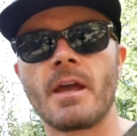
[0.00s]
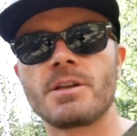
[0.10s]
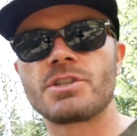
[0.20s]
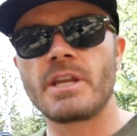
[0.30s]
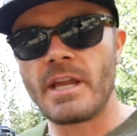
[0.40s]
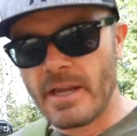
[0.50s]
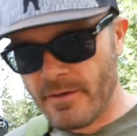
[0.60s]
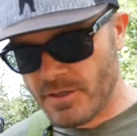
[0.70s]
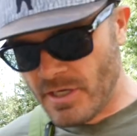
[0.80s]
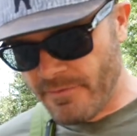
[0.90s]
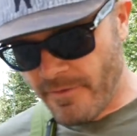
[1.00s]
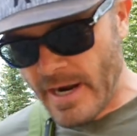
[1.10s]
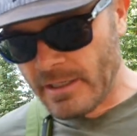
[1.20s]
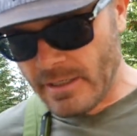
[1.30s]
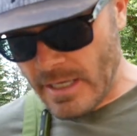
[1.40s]
She she
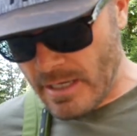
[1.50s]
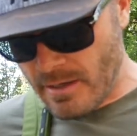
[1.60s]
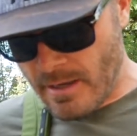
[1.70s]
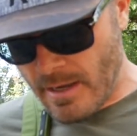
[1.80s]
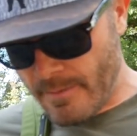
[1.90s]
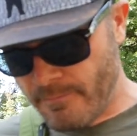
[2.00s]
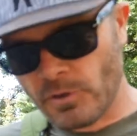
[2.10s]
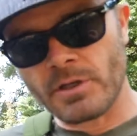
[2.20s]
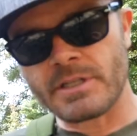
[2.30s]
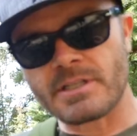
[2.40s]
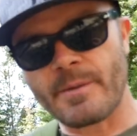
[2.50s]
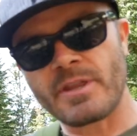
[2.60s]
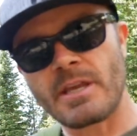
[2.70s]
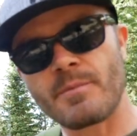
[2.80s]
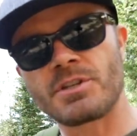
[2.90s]
finally um, looked at some of
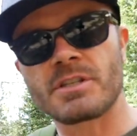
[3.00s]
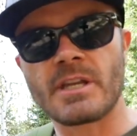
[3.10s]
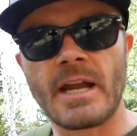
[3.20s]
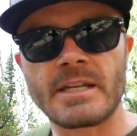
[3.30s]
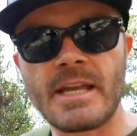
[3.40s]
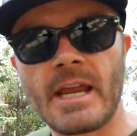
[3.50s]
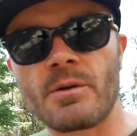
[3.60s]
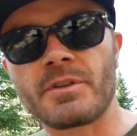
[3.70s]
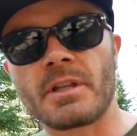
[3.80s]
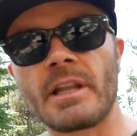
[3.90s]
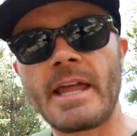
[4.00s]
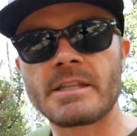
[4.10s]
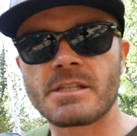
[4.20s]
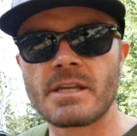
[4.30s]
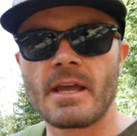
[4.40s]
the images that I had taken with the
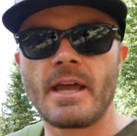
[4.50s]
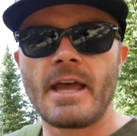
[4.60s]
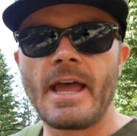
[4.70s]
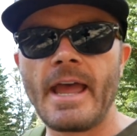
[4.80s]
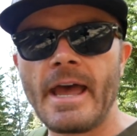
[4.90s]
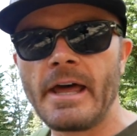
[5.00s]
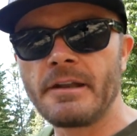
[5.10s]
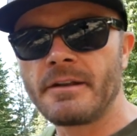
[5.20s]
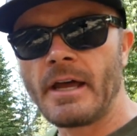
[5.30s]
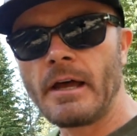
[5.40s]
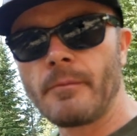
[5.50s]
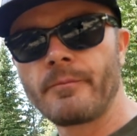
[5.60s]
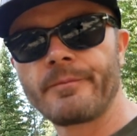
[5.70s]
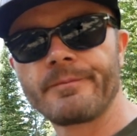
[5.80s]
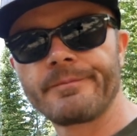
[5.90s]
lens and uh,
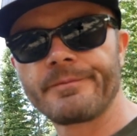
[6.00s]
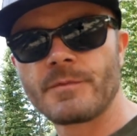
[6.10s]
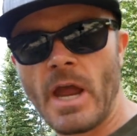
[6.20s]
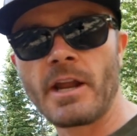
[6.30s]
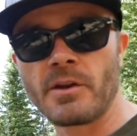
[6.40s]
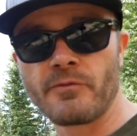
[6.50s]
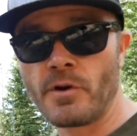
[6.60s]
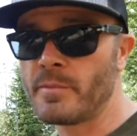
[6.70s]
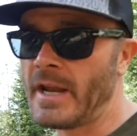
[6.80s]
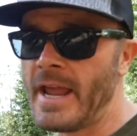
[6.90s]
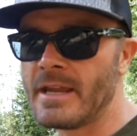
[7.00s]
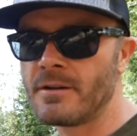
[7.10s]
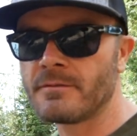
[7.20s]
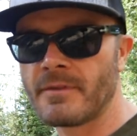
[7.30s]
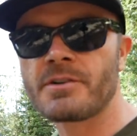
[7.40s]
kind of confirmed it. Hey,
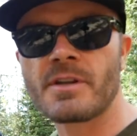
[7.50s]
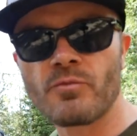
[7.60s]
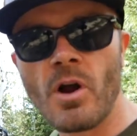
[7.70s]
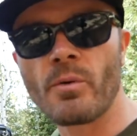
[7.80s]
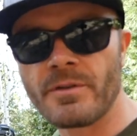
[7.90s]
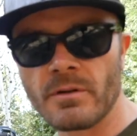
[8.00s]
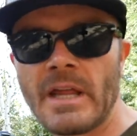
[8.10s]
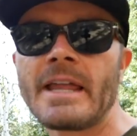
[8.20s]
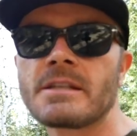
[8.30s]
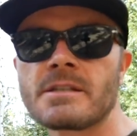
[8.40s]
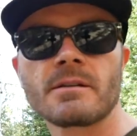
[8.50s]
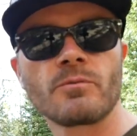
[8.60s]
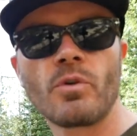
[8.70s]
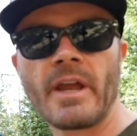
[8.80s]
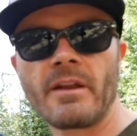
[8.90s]
you're, there's something wrong with your lens,
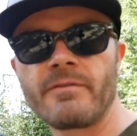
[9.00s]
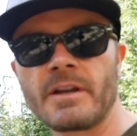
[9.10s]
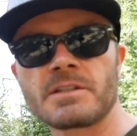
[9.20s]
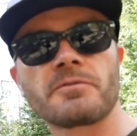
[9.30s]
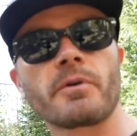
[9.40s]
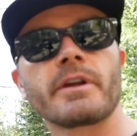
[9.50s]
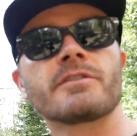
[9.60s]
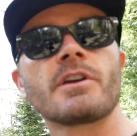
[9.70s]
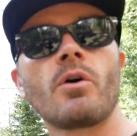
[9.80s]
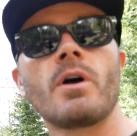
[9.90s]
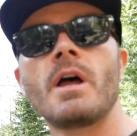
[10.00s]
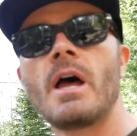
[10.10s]
and we'll get it fixed for you. So